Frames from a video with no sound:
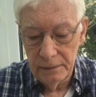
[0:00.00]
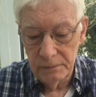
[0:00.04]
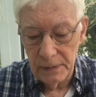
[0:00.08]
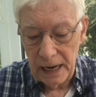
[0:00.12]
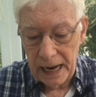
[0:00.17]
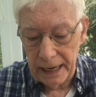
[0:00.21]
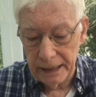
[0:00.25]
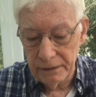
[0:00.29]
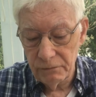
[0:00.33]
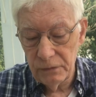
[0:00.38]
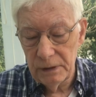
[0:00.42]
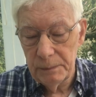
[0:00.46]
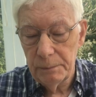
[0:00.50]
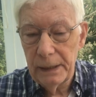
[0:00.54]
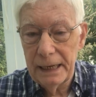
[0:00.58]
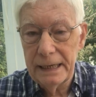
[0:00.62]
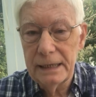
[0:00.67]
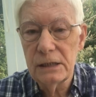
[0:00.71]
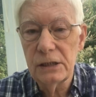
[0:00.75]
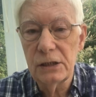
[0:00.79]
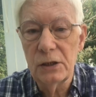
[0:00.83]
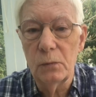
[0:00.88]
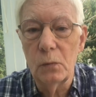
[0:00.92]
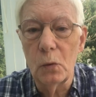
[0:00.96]
I
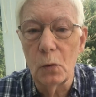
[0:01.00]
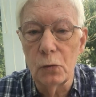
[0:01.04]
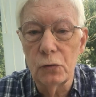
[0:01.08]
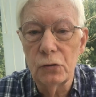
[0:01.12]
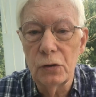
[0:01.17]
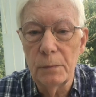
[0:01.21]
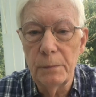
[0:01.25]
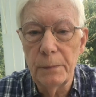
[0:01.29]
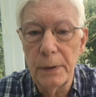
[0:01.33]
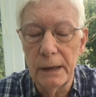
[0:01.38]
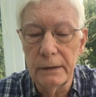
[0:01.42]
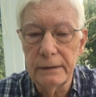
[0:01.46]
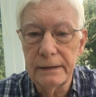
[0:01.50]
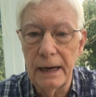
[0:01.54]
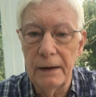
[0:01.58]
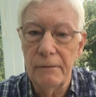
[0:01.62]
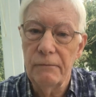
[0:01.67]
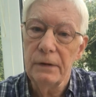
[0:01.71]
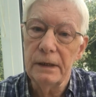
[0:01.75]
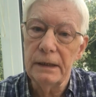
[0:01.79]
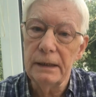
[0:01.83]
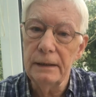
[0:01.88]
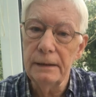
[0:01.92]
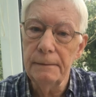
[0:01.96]
replace the water about
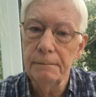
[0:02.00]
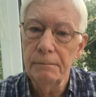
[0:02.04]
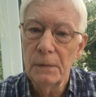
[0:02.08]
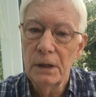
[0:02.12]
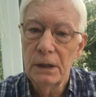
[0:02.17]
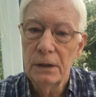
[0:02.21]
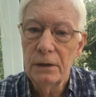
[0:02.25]
every